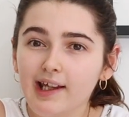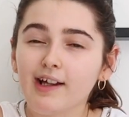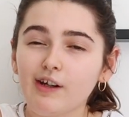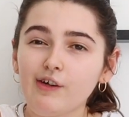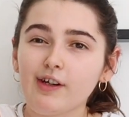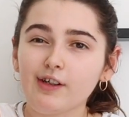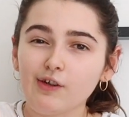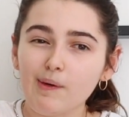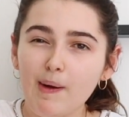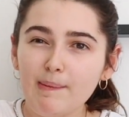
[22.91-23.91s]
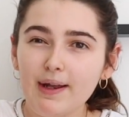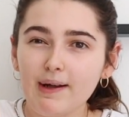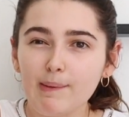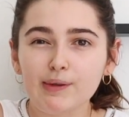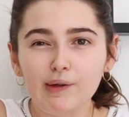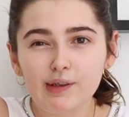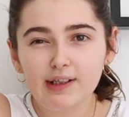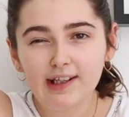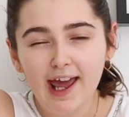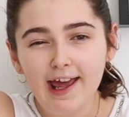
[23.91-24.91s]
including doing my makeup. So
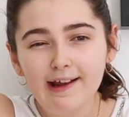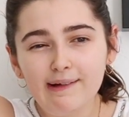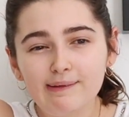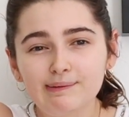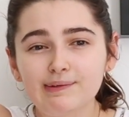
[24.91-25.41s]
today